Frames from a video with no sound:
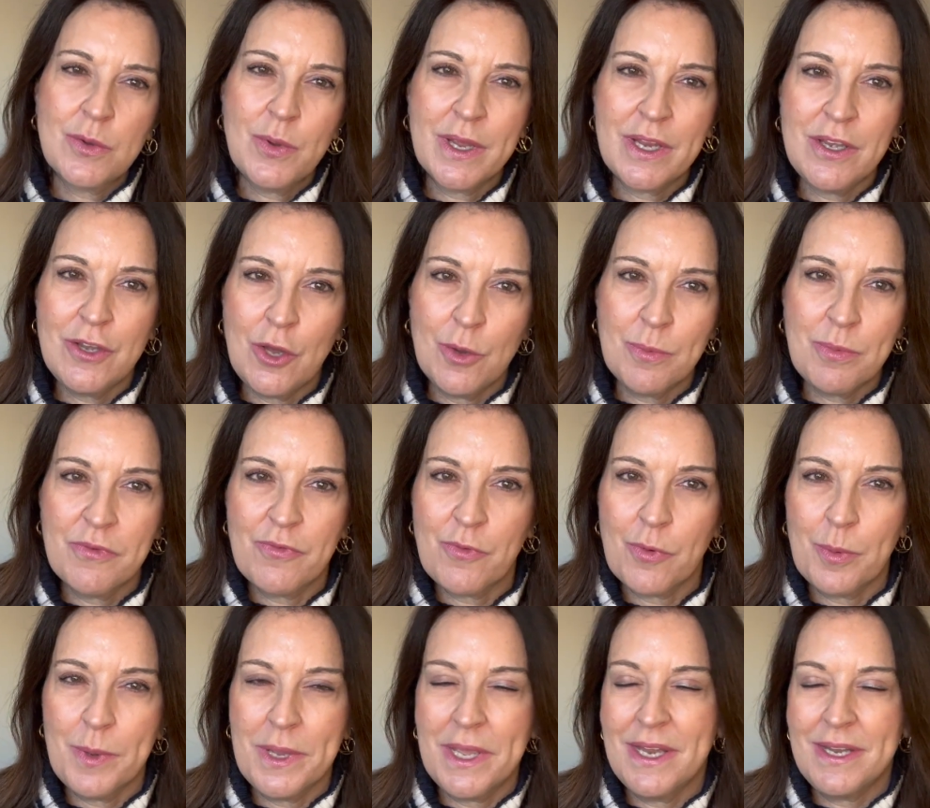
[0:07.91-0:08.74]
quick note
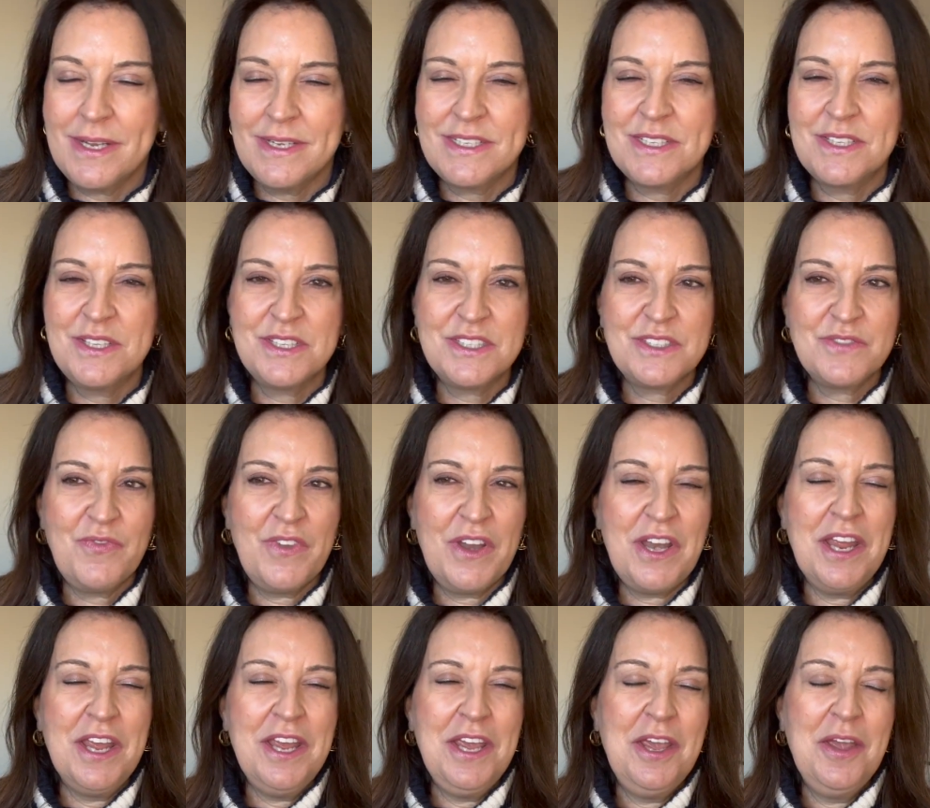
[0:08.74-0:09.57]
before we get into this
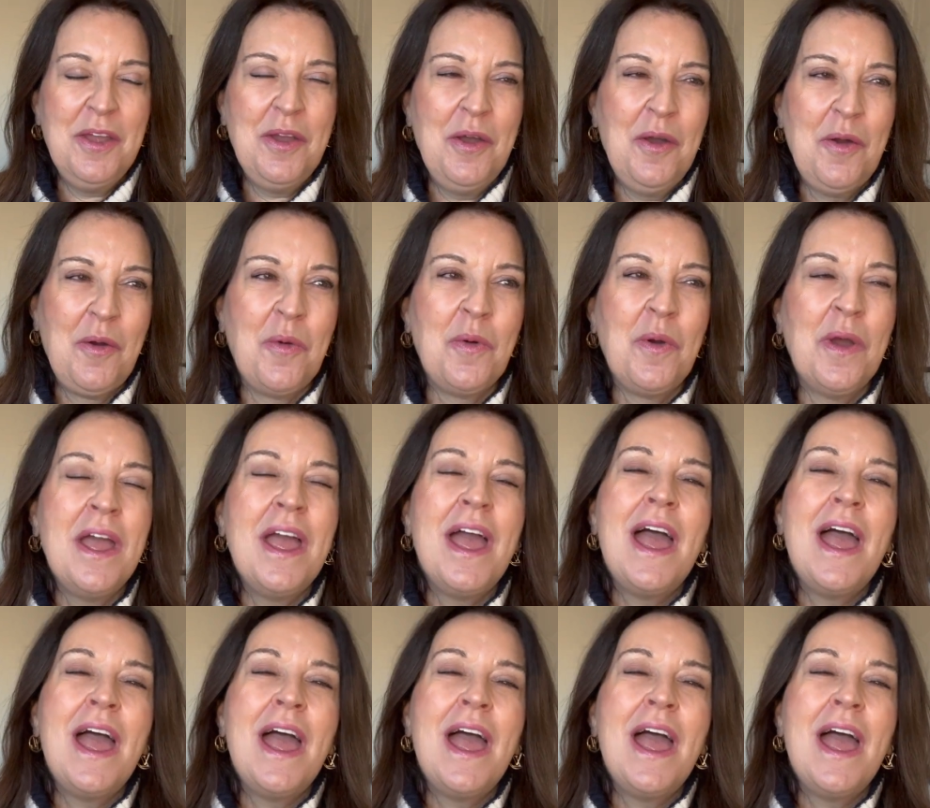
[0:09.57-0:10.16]
video.